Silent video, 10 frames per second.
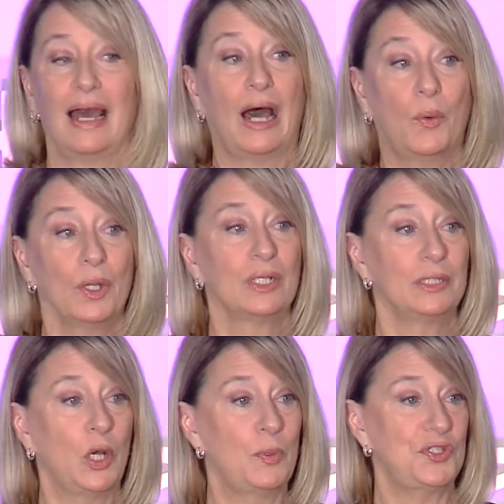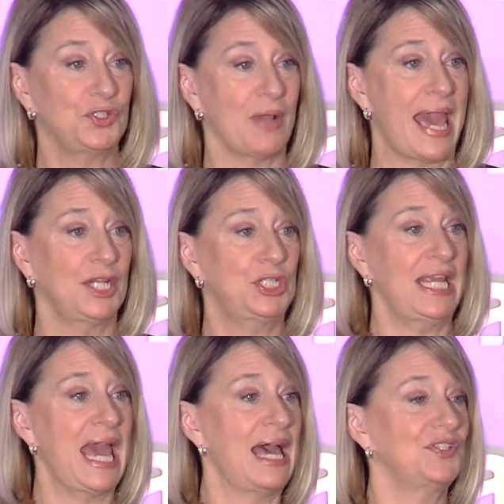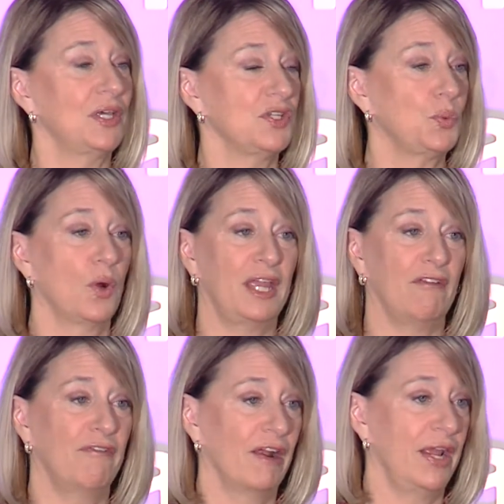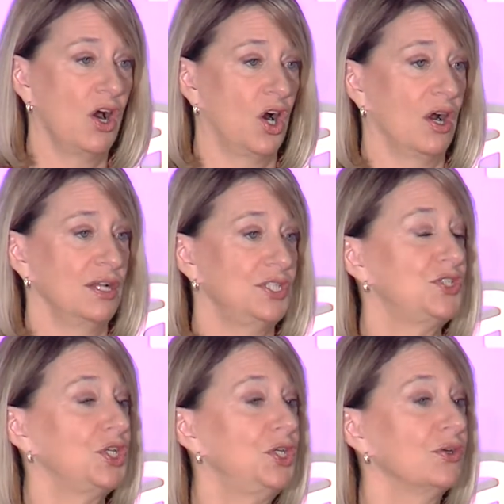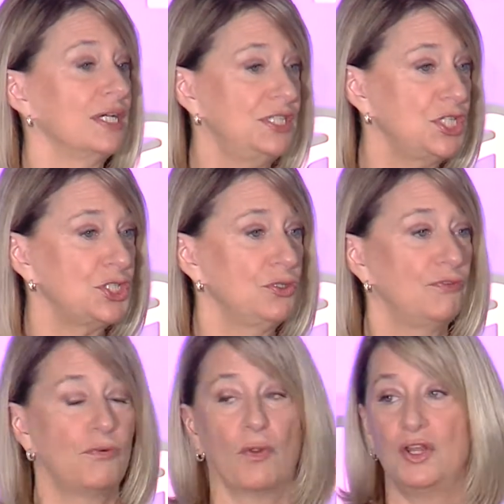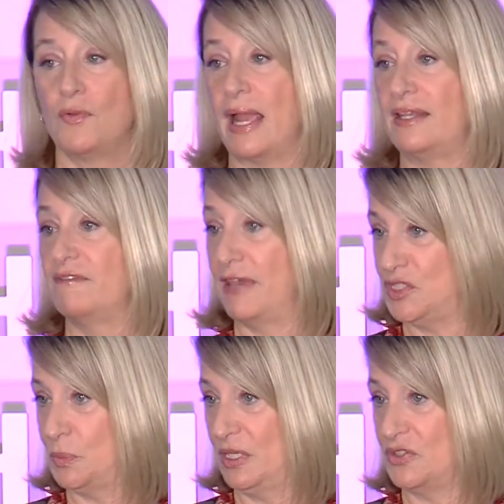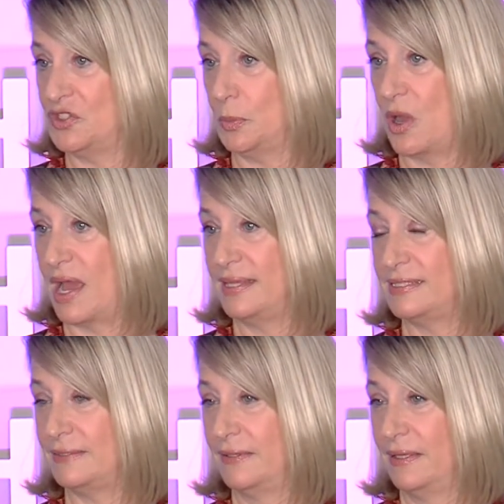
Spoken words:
Our global strategy has us working very hard to secure additional foreign direct investment in Surprise.